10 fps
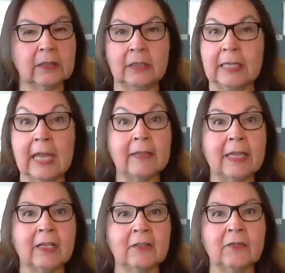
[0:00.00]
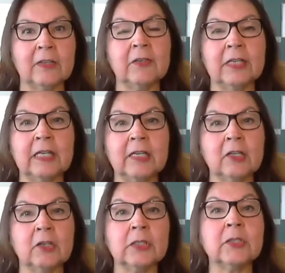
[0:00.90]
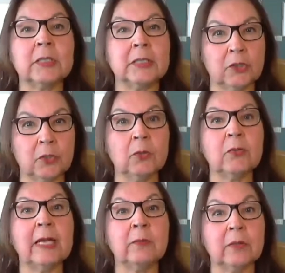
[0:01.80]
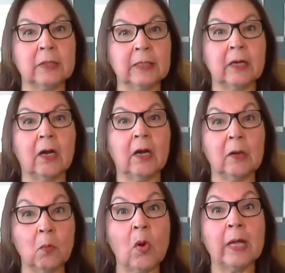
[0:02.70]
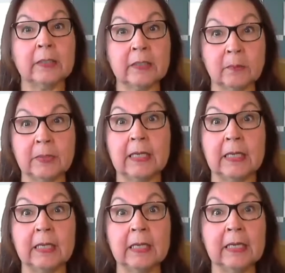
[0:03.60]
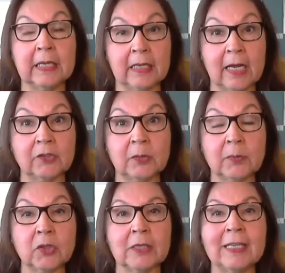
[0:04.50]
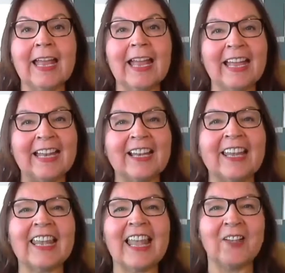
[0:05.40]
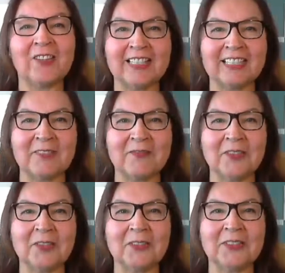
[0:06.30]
again, they could feel the incongruency to who they really are and wanted to be in contribution. And it allowed that to come through.